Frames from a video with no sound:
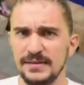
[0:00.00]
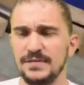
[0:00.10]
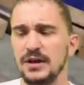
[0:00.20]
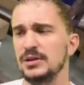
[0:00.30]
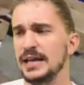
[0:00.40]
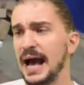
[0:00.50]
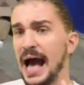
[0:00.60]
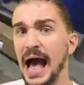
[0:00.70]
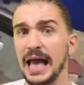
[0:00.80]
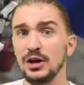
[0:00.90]
very
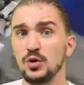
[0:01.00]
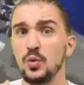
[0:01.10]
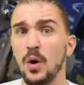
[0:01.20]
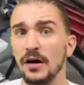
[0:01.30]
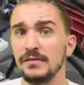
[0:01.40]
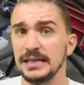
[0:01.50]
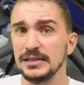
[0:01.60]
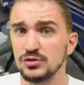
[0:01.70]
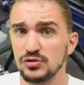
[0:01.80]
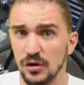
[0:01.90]
high quality
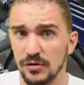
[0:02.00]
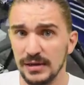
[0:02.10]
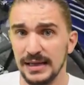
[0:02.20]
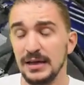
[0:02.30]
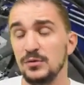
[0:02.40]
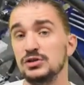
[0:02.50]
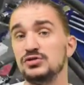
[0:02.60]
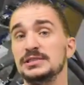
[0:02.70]
control, which